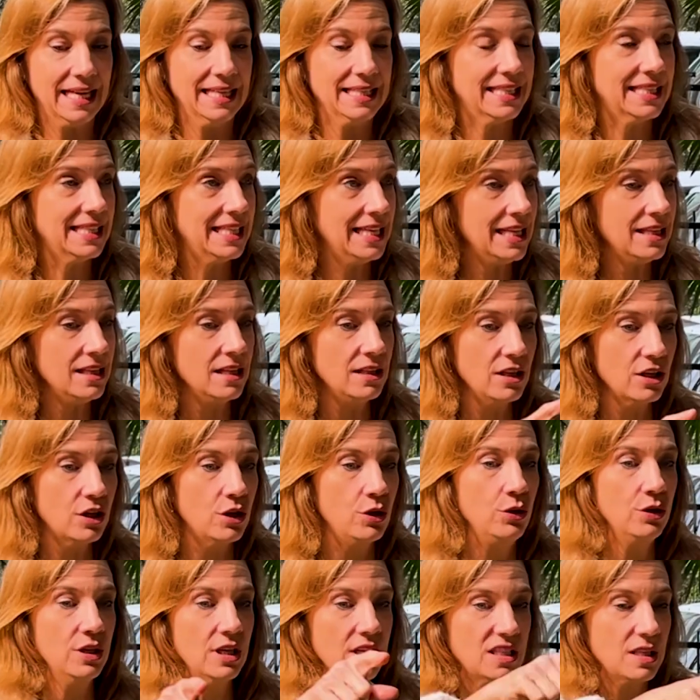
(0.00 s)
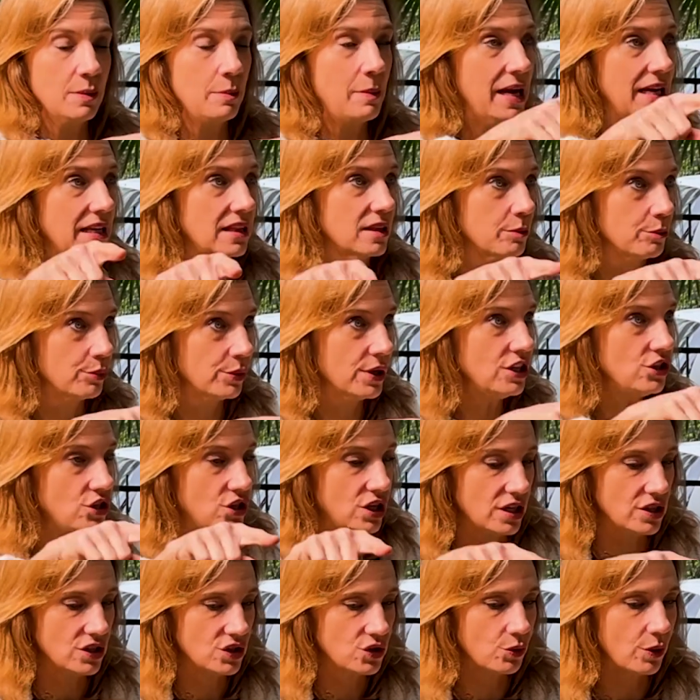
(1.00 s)
see the lacunas and make the
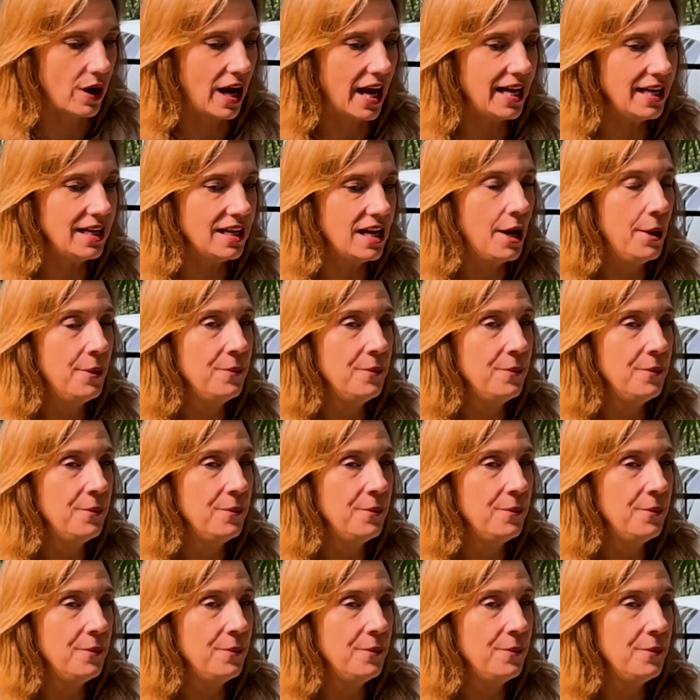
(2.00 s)
bridges, right?